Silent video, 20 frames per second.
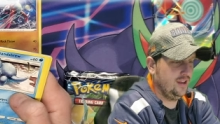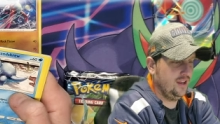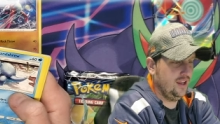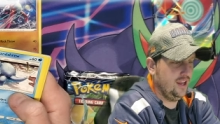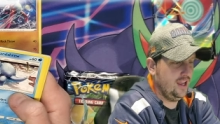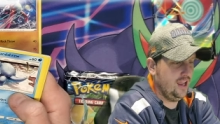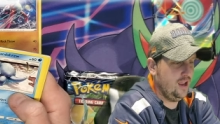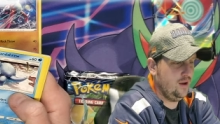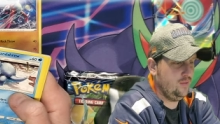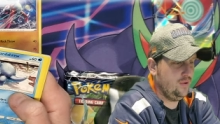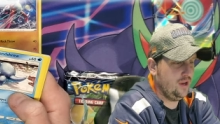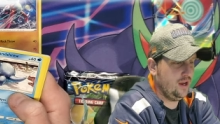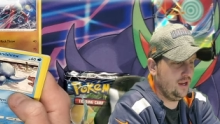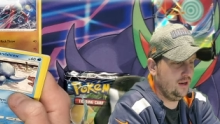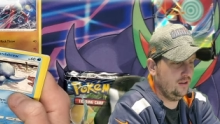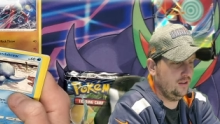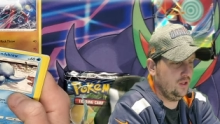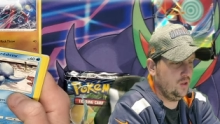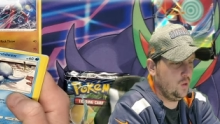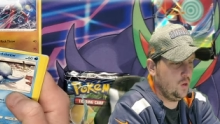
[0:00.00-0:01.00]
And we got
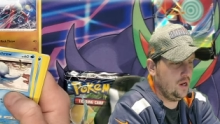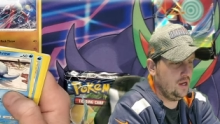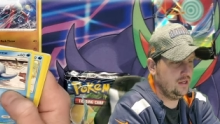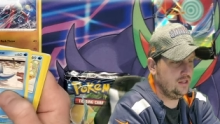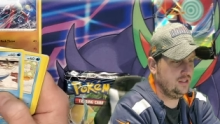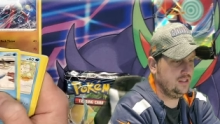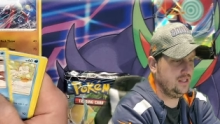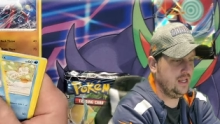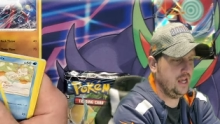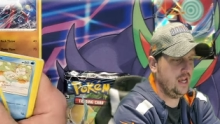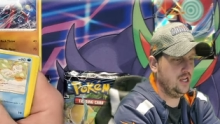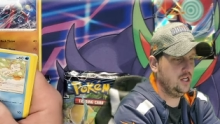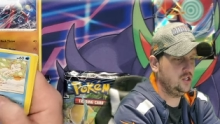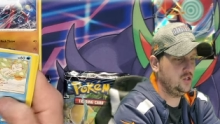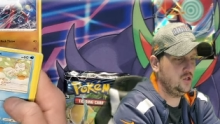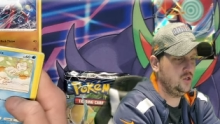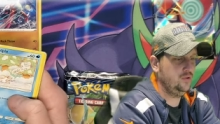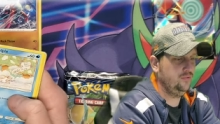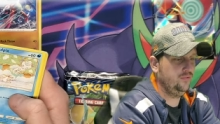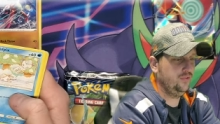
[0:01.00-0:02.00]
an Alohan
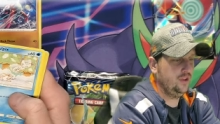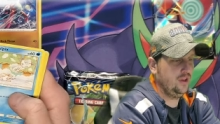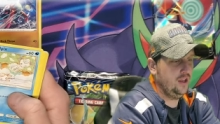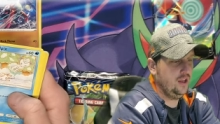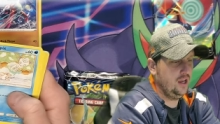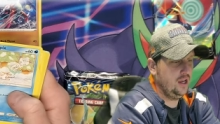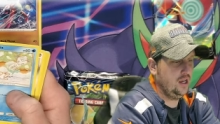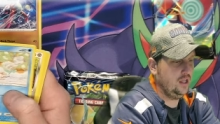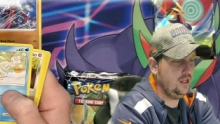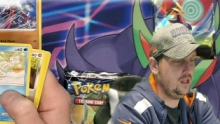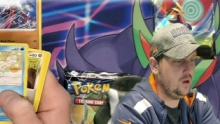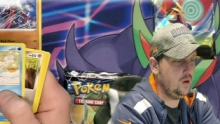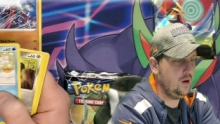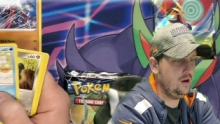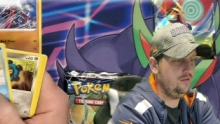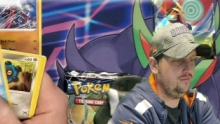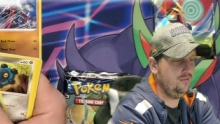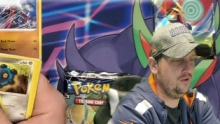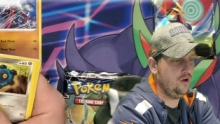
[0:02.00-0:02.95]
Sandshrew, Alohan